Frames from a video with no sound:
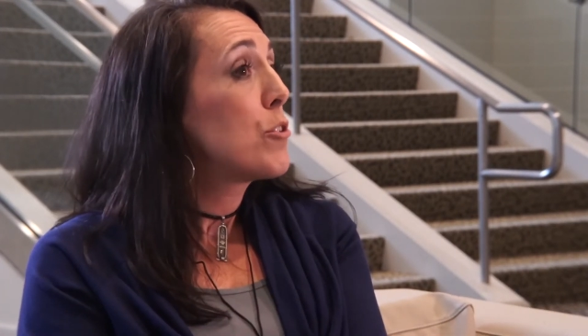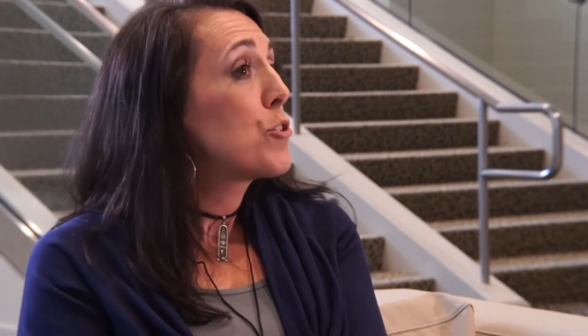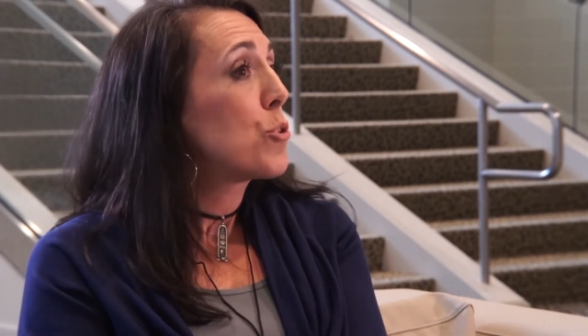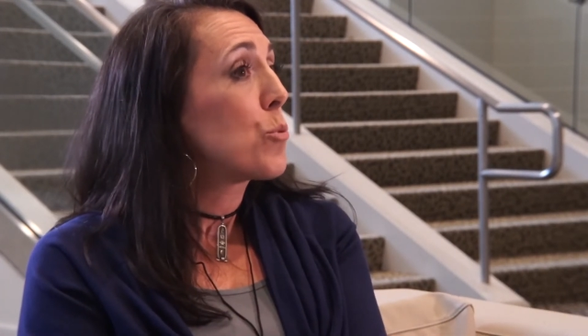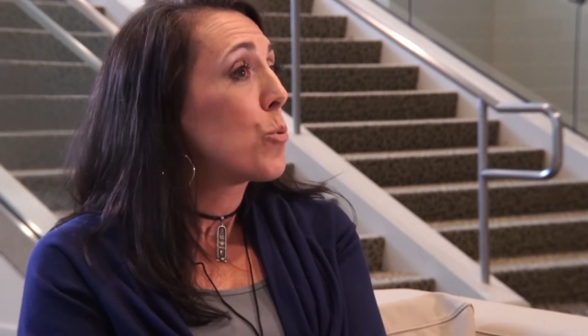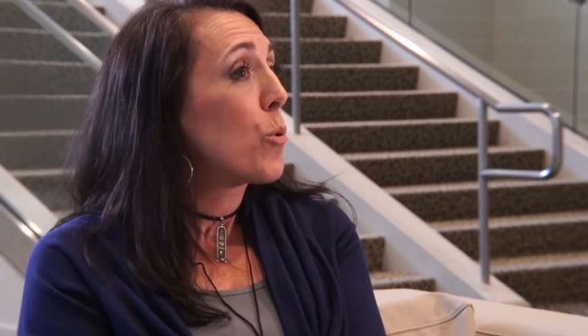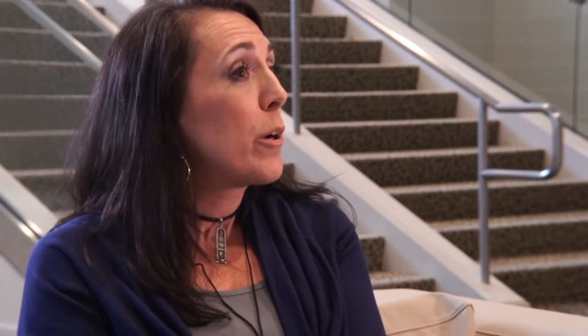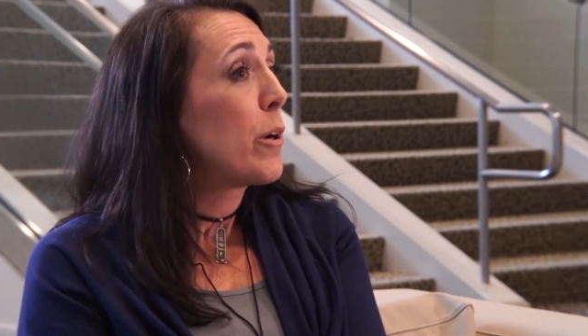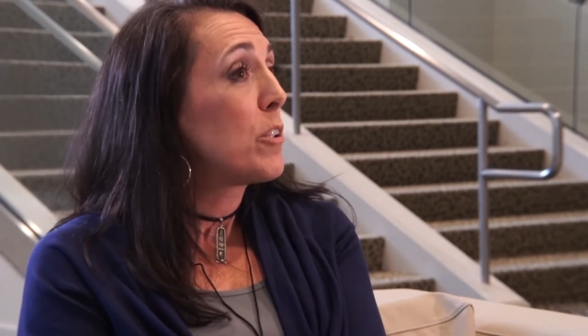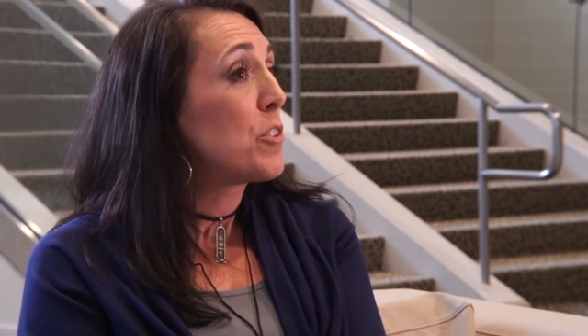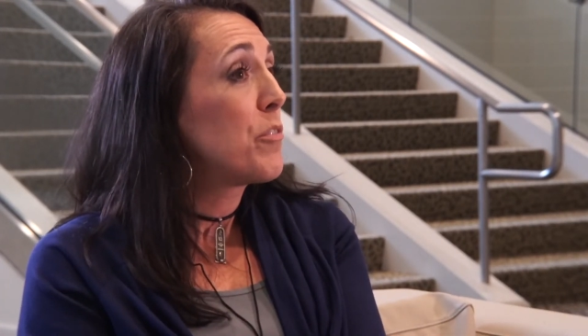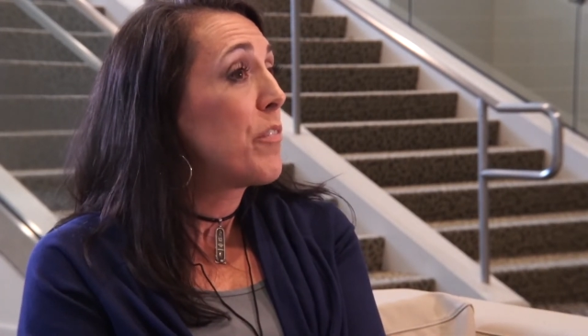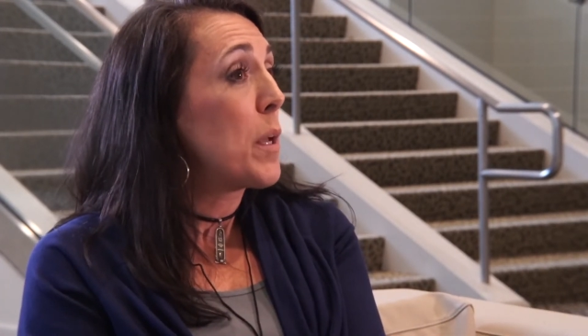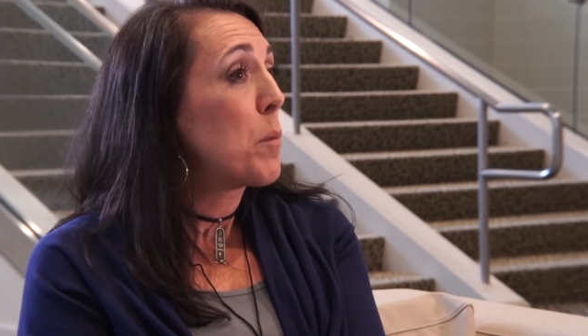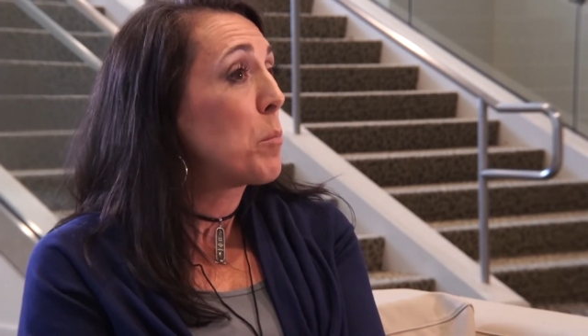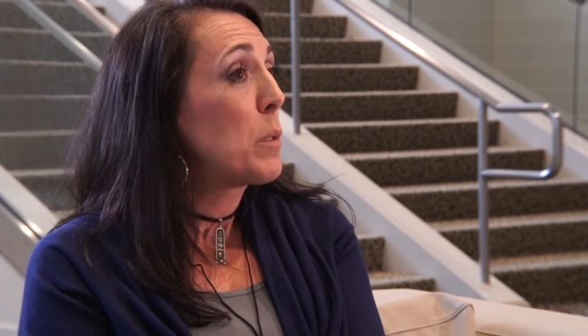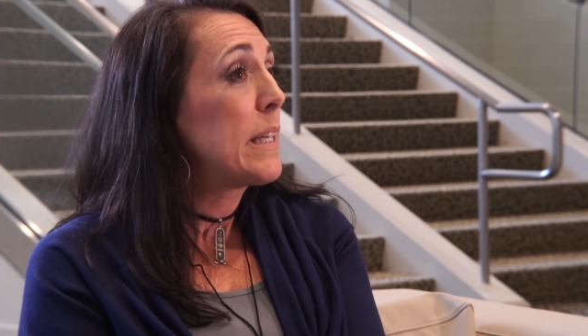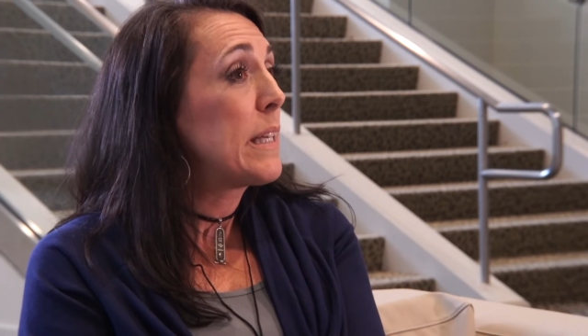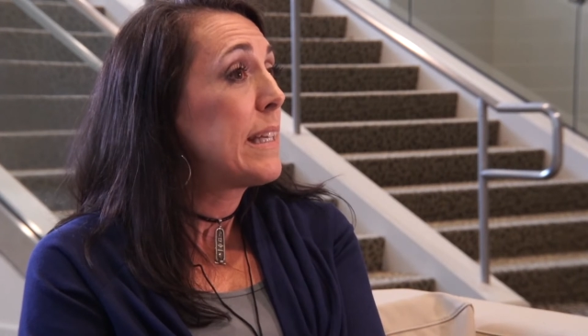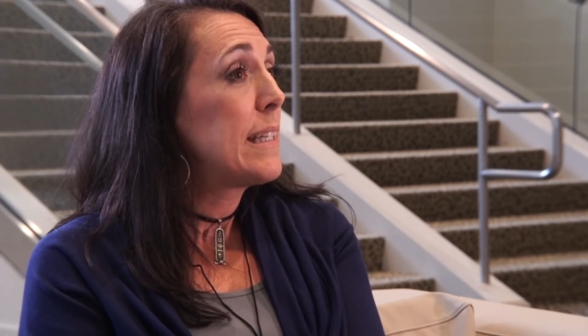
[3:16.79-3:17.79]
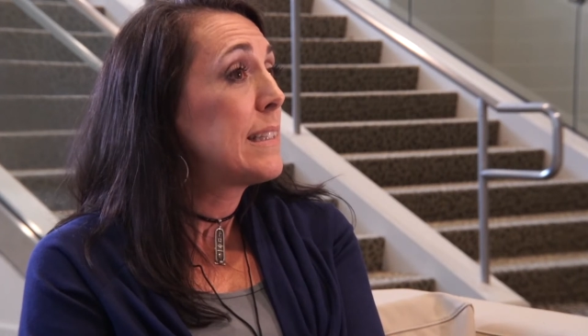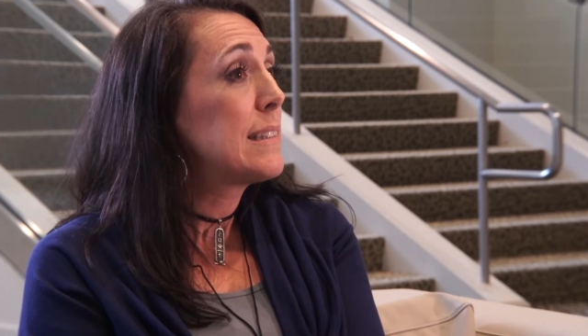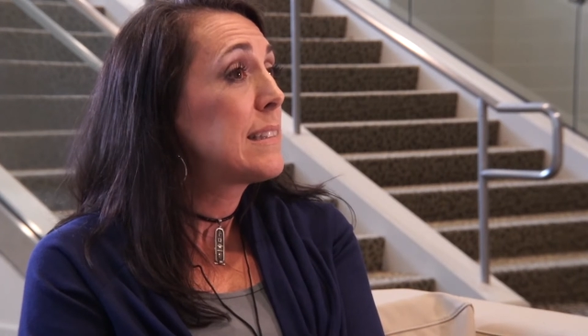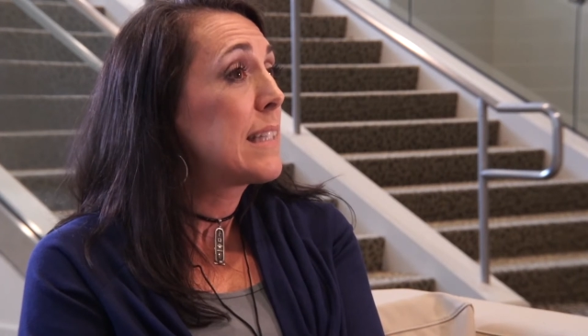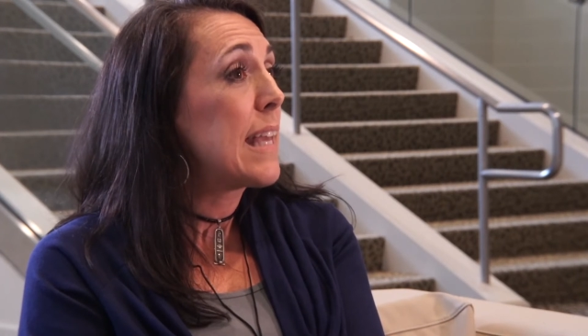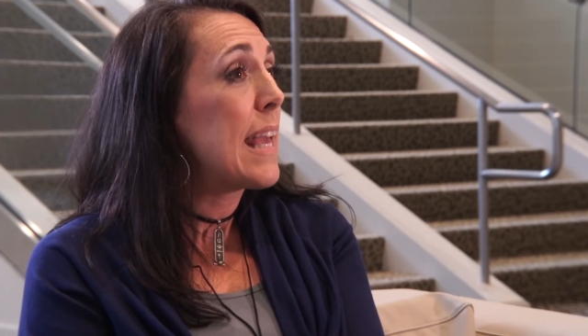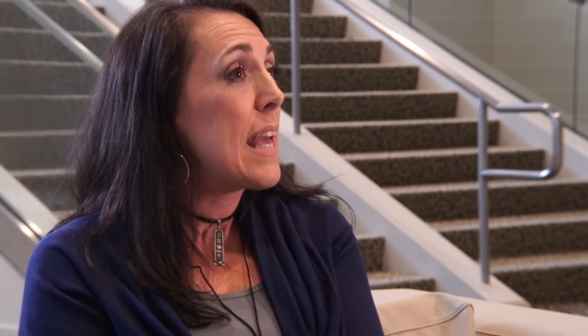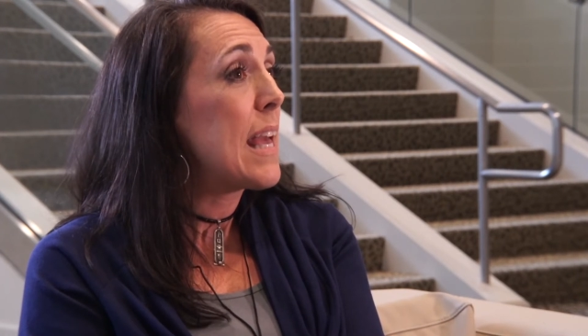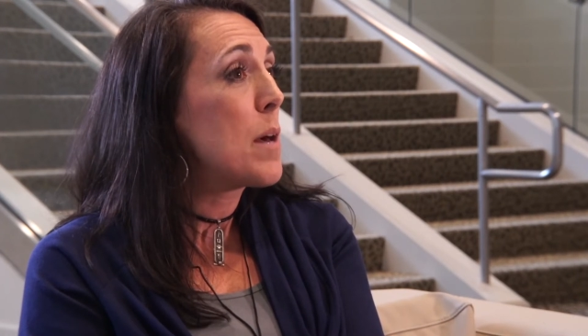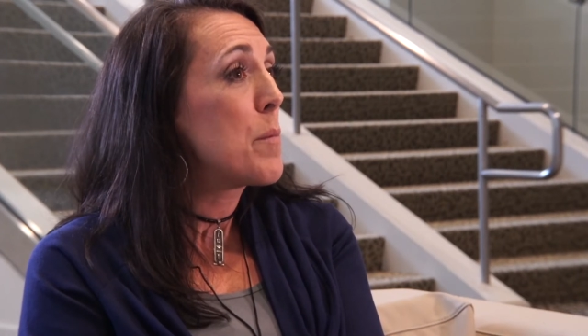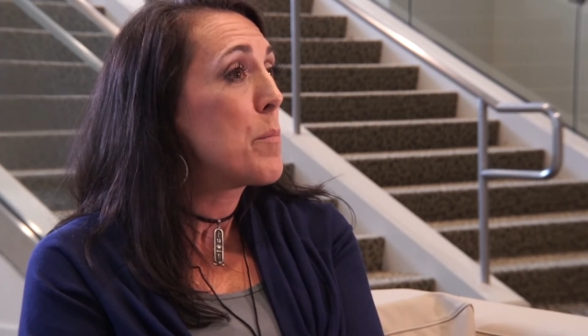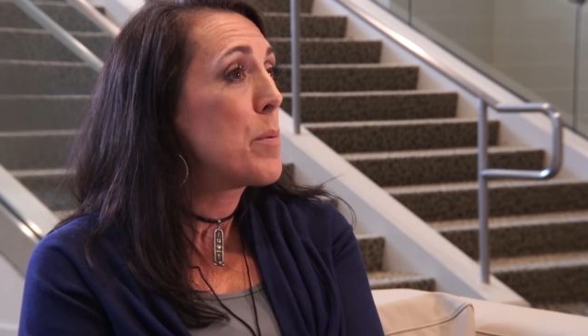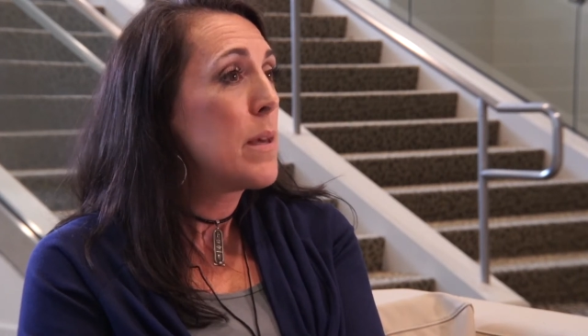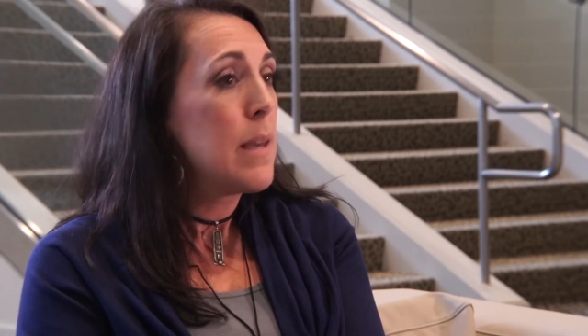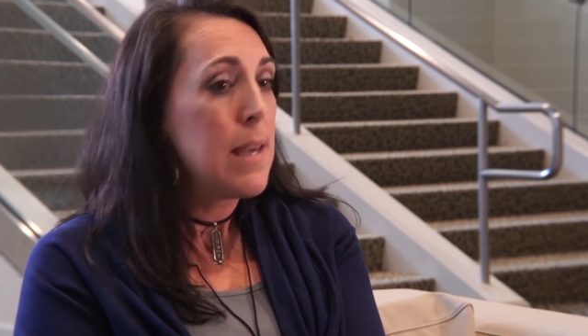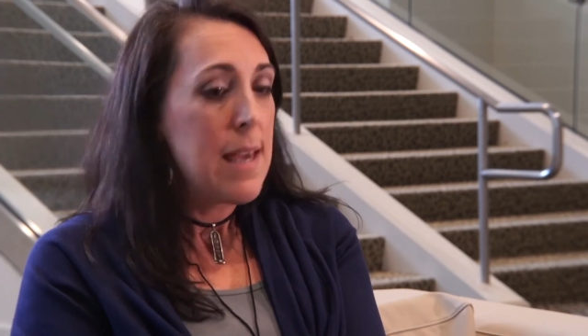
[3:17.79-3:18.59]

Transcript: to Royal Family Kids Camp,